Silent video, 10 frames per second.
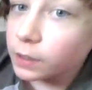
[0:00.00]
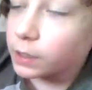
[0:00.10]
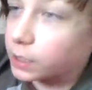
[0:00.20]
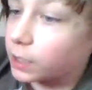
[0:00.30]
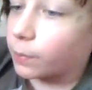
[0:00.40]

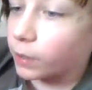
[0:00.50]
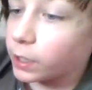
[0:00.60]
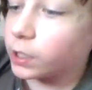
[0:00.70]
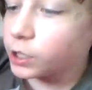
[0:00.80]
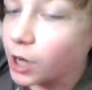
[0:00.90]
did a pretty
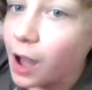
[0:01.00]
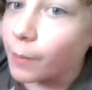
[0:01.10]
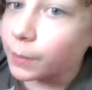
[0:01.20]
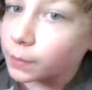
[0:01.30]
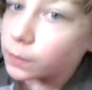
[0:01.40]
good job.
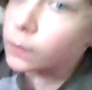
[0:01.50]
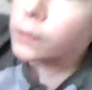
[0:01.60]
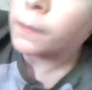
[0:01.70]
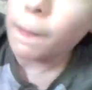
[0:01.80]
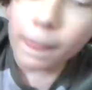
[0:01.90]

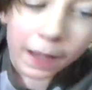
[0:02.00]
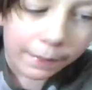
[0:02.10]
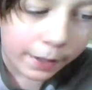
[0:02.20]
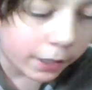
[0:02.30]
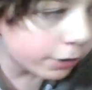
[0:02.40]
And
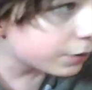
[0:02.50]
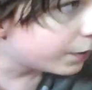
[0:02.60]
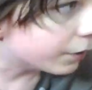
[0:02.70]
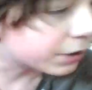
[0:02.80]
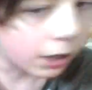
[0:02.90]
my nose
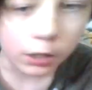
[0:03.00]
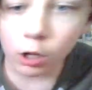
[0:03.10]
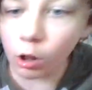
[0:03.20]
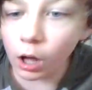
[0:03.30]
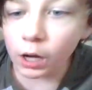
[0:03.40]
feels
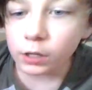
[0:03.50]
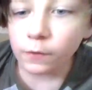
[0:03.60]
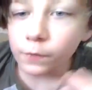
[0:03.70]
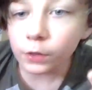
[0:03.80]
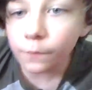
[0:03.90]
unclogged
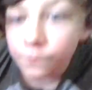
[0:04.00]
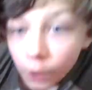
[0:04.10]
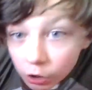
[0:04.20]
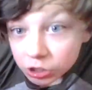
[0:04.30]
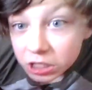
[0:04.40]
for the
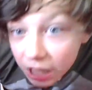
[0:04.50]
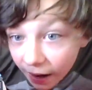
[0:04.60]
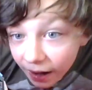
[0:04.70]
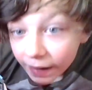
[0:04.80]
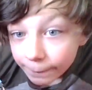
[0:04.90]
first
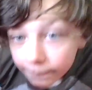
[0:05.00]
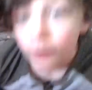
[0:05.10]
time.